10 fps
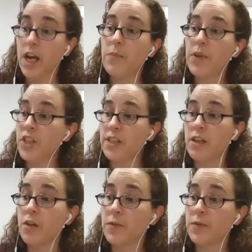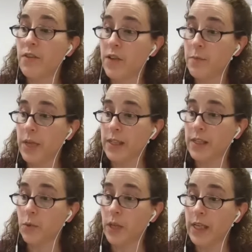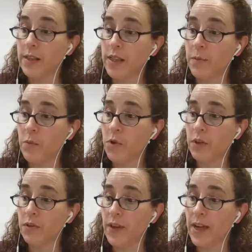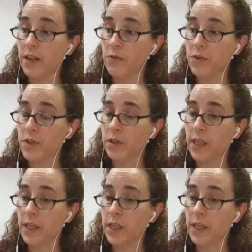budgets are definitely being squeezed. I mean, what we found